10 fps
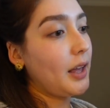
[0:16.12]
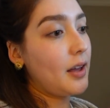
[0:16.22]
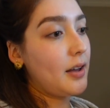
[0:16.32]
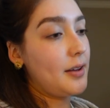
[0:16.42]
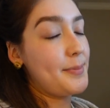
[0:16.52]

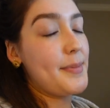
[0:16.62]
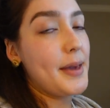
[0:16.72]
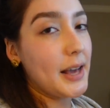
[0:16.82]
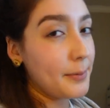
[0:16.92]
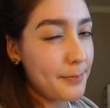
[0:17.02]
um,
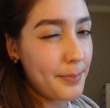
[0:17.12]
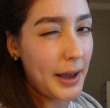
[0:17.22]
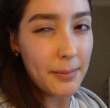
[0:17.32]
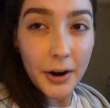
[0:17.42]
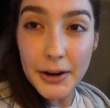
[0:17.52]
Makeup
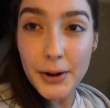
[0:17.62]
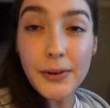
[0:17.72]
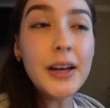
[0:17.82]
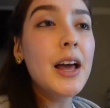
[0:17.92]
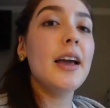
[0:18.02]
by
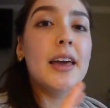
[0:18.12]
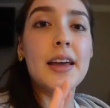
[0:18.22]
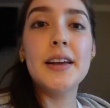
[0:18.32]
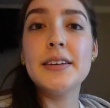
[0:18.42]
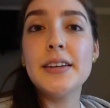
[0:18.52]
Mario.
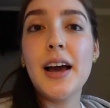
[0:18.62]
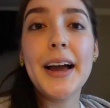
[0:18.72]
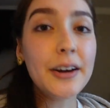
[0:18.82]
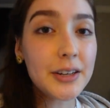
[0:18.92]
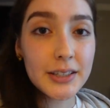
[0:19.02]
And
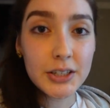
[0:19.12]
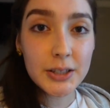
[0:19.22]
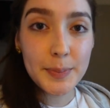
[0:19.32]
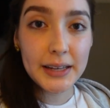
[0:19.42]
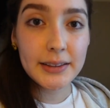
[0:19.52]
I honestly
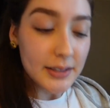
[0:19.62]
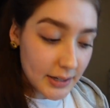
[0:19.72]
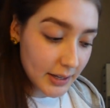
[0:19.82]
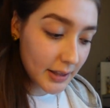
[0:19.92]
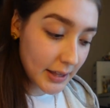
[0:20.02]
just picked
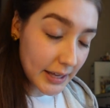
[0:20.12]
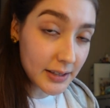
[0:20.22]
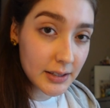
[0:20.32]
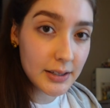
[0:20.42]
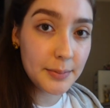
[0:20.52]

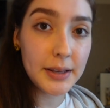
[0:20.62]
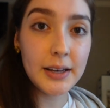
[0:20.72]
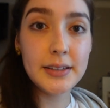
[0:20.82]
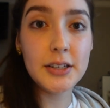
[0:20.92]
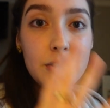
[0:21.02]
these
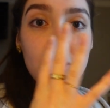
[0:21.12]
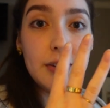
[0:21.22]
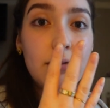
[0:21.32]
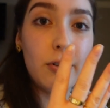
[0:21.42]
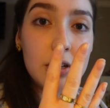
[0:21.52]
because there's
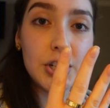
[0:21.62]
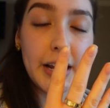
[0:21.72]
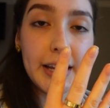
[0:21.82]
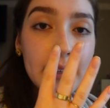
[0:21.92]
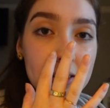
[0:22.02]
only four
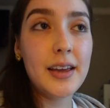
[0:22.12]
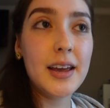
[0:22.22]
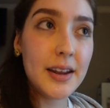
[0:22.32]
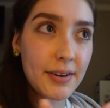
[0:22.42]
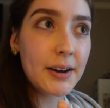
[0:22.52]
shades.
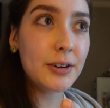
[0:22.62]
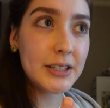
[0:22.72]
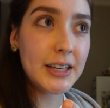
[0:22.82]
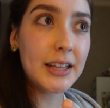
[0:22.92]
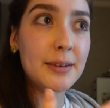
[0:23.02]
And if I were
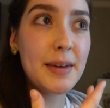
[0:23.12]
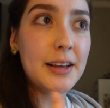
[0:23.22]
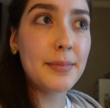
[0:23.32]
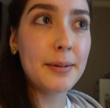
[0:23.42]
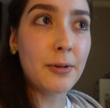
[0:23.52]
to get the
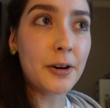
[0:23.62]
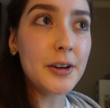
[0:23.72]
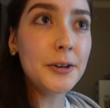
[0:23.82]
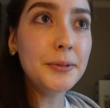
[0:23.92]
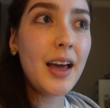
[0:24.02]
Makeup by
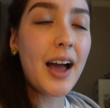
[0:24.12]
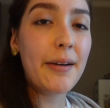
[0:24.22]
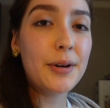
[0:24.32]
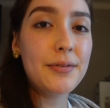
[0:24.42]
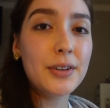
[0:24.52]
Mario,
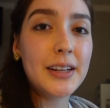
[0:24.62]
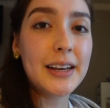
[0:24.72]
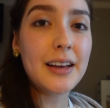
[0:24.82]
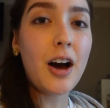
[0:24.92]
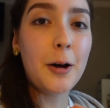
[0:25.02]
I would feel
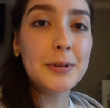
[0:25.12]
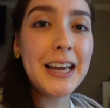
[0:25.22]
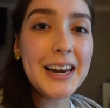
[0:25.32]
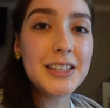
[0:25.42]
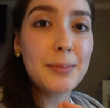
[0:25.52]
like
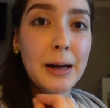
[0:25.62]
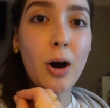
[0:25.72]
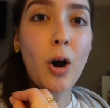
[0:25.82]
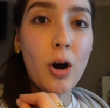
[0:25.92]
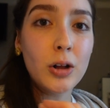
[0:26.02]
obligated to buy
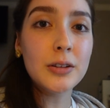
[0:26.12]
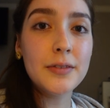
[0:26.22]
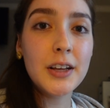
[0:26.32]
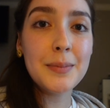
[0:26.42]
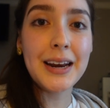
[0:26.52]
all of
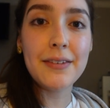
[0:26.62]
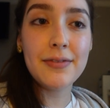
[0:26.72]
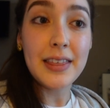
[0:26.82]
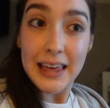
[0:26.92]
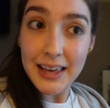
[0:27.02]
them. And I
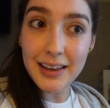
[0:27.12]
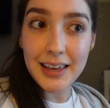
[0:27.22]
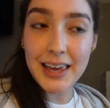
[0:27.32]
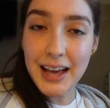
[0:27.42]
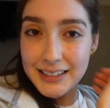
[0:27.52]
think
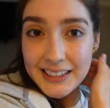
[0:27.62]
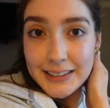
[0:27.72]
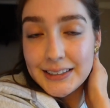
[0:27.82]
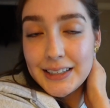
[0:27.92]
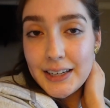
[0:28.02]
he has
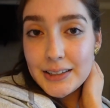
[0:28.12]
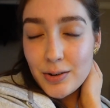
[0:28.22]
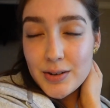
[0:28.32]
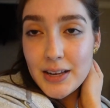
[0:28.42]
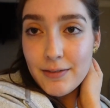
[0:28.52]
like six
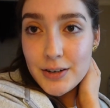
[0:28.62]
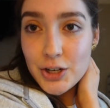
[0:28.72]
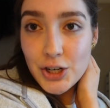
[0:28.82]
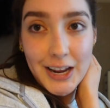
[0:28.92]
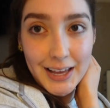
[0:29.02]
or seven
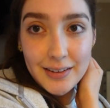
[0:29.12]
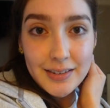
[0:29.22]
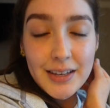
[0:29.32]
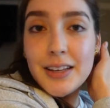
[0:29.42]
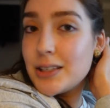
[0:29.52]

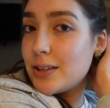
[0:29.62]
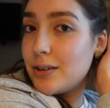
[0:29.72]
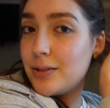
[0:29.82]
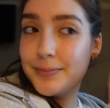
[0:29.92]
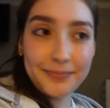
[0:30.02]
shades.
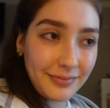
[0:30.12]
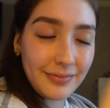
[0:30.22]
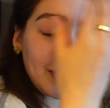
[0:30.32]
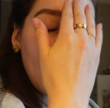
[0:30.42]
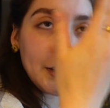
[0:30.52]
So
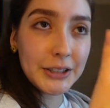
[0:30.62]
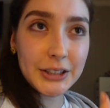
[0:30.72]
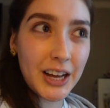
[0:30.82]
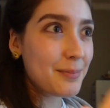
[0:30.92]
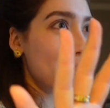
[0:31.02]
I
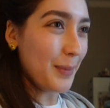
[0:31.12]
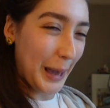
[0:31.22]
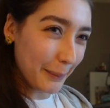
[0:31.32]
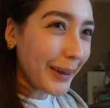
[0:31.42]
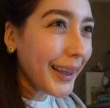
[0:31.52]
just thought
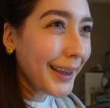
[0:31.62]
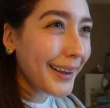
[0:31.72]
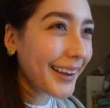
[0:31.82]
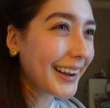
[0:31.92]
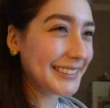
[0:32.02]
maybe
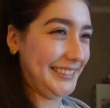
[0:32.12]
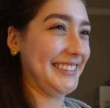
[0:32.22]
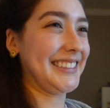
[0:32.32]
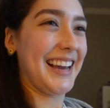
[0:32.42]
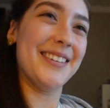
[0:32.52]
I should
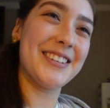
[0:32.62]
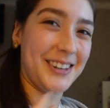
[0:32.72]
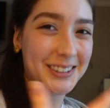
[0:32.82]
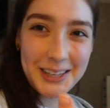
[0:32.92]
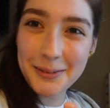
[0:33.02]
just get
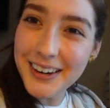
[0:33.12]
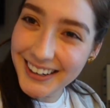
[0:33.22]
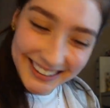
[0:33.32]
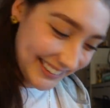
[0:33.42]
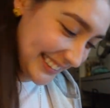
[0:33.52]
Charlotte
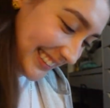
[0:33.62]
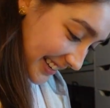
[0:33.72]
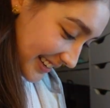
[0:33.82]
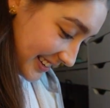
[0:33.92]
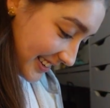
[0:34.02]
Tilbury.
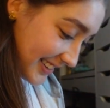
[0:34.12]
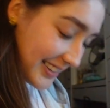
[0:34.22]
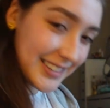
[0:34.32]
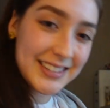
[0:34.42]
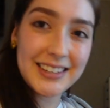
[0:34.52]

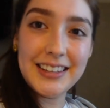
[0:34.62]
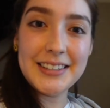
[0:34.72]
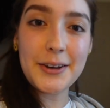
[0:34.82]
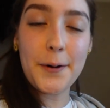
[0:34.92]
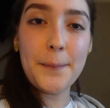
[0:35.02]
So
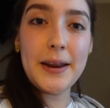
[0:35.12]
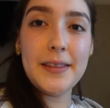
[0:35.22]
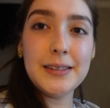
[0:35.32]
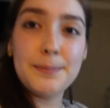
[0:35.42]
let's open this